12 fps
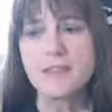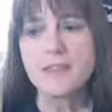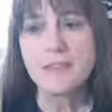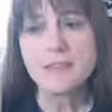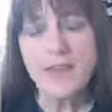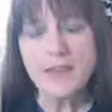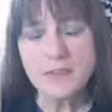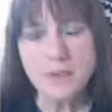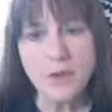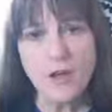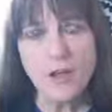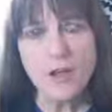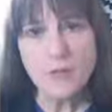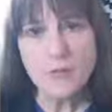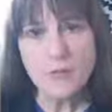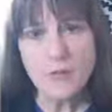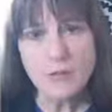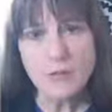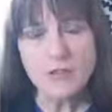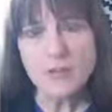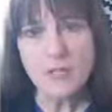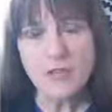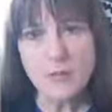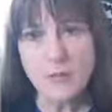That's all I'm here
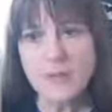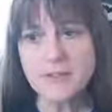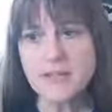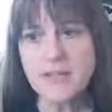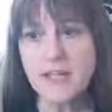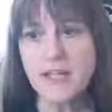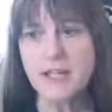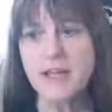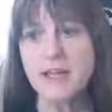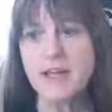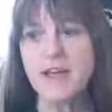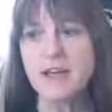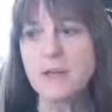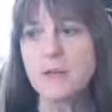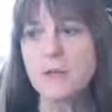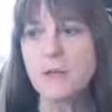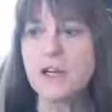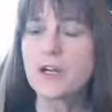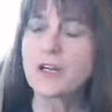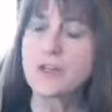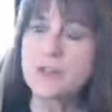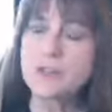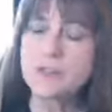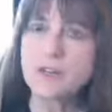to talk about today. We are
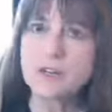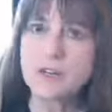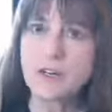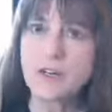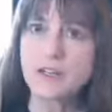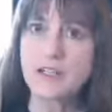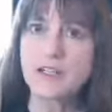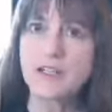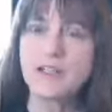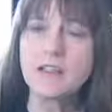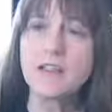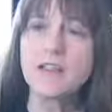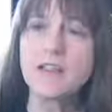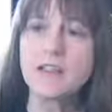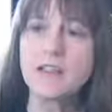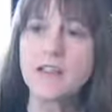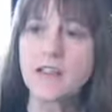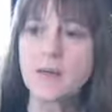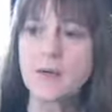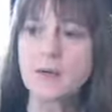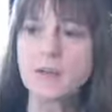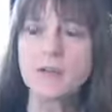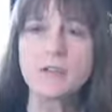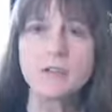going to be starting
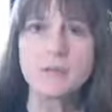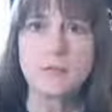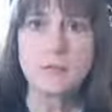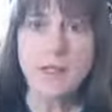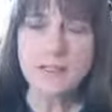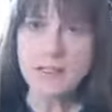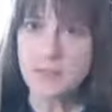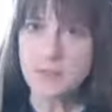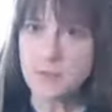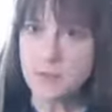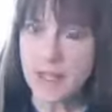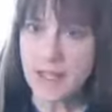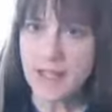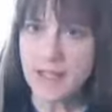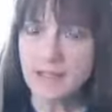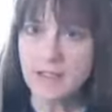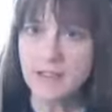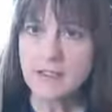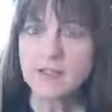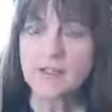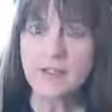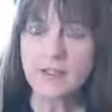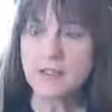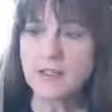our Mondays with Mad
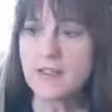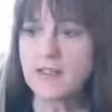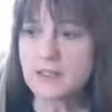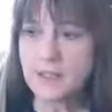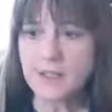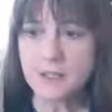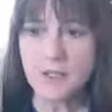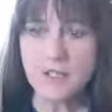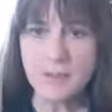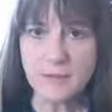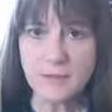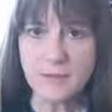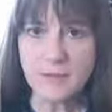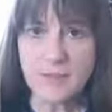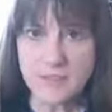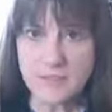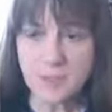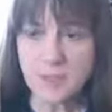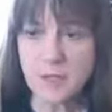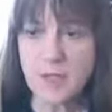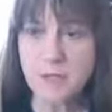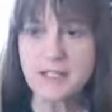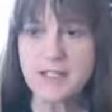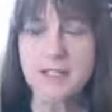starting next week with this
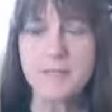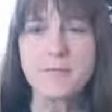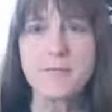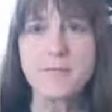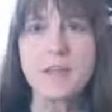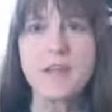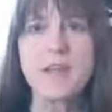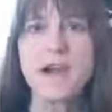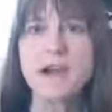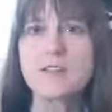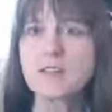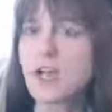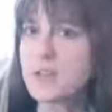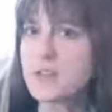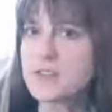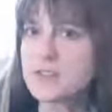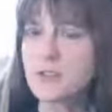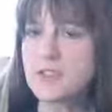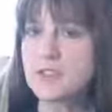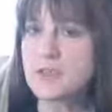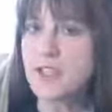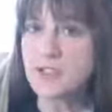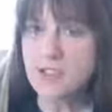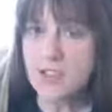upcoming Monday. Our topic is going to
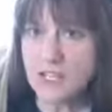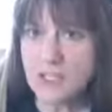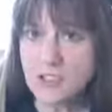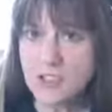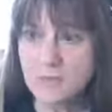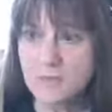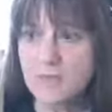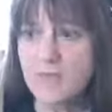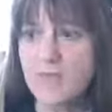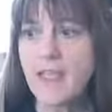be education.